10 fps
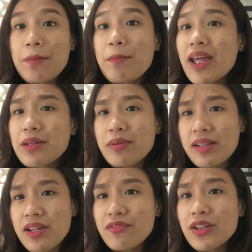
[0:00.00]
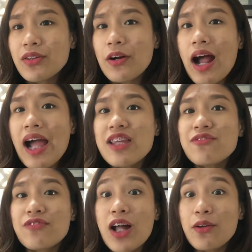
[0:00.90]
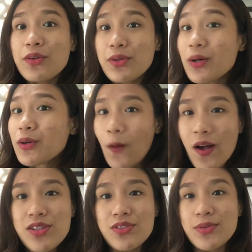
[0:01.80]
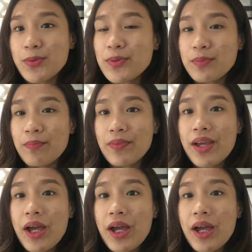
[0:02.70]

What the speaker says: Many believe that her eyes follow you across the room,